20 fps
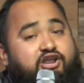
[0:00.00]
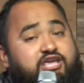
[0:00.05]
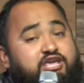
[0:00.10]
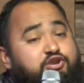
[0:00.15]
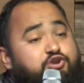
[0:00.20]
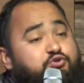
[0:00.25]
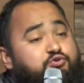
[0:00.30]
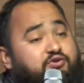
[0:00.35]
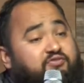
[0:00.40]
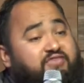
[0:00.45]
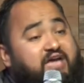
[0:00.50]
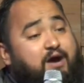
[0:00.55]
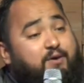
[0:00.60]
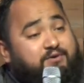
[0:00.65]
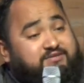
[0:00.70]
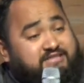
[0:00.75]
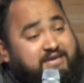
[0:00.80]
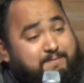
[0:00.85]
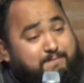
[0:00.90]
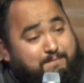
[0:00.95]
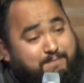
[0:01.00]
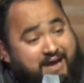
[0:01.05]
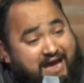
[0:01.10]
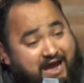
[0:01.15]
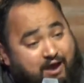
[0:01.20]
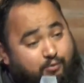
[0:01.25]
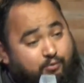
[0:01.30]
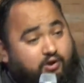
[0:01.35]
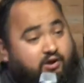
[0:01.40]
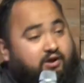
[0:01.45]
He knew that that was a
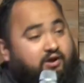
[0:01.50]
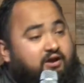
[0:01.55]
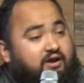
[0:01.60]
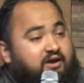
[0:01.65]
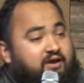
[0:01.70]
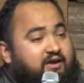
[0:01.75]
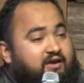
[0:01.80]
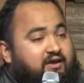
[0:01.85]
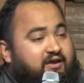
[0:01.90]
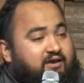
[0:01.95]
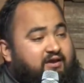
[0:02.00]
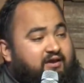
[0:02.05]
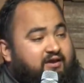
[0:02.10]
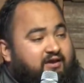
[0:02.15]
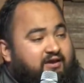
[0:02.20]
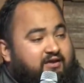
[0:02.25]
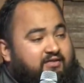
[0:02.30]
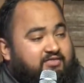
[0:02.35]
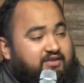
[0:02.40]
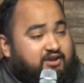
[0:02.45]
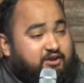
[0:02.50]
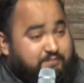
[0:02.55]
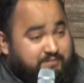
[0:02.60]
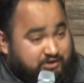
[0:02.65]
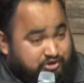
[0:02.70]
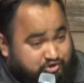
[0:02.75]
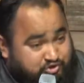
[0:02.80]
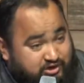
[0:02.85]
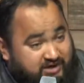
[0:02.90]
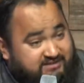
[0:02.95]
power that could
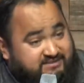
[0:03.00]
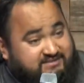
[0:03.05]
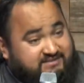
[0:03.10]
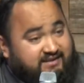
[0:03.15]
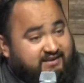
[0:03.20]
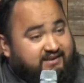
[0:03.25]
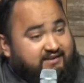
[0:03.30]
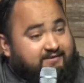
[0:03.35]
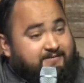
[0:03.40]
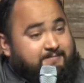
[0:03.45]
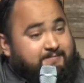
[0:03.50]
be trusted.